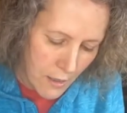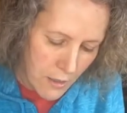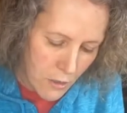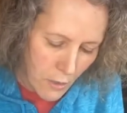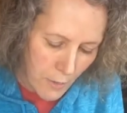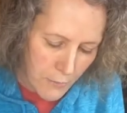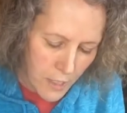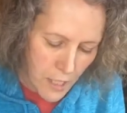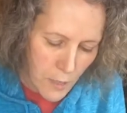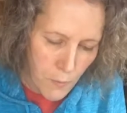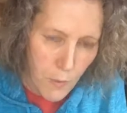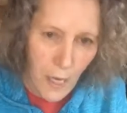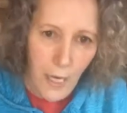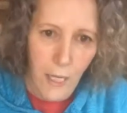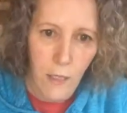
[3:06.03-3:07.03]
So I'm just
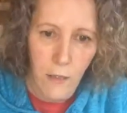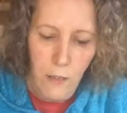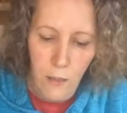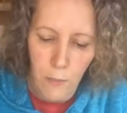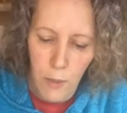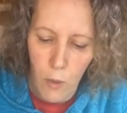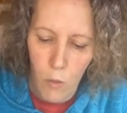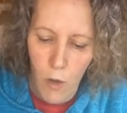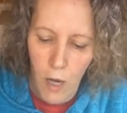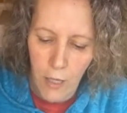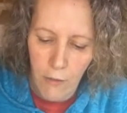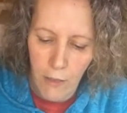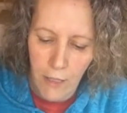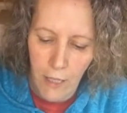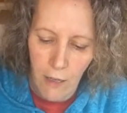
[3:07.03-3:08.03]
spraying a little bit of
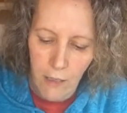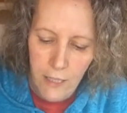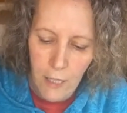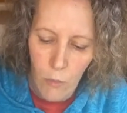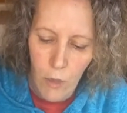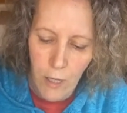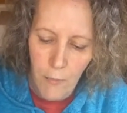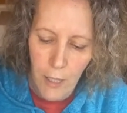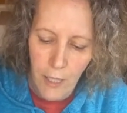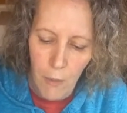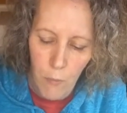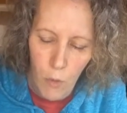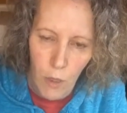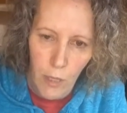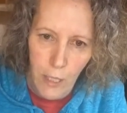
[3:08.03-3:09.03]
water in there because I want to make
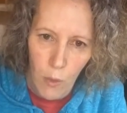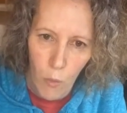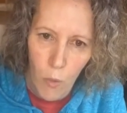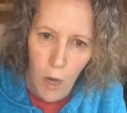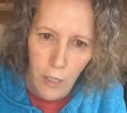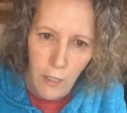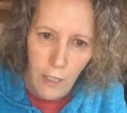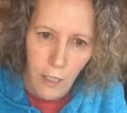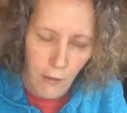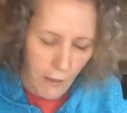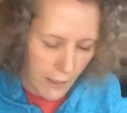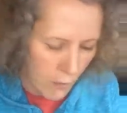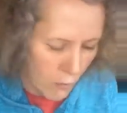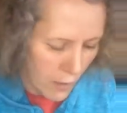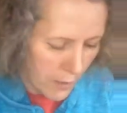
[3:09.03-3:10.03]
it more like a watercolor.
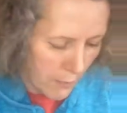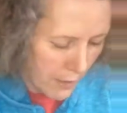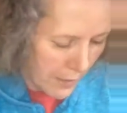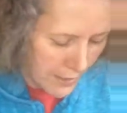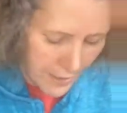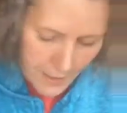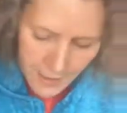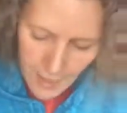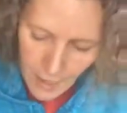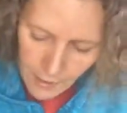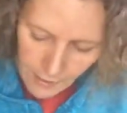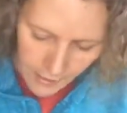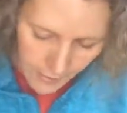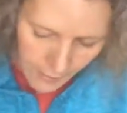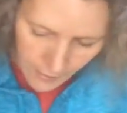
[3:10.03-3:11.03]
I don't want it painted
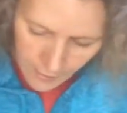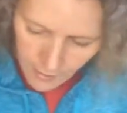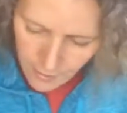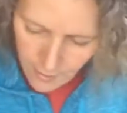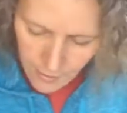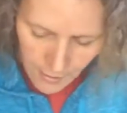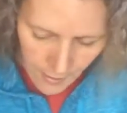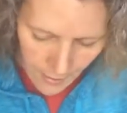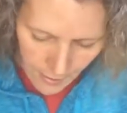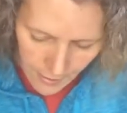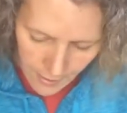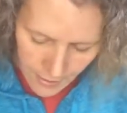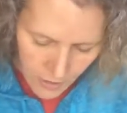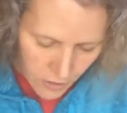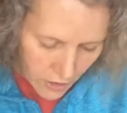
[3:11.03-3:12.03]
solid.
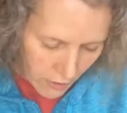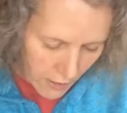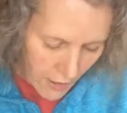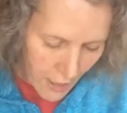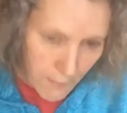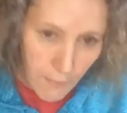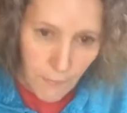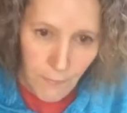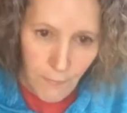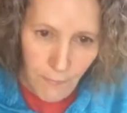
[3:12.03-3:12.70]
I'm going to stir it up.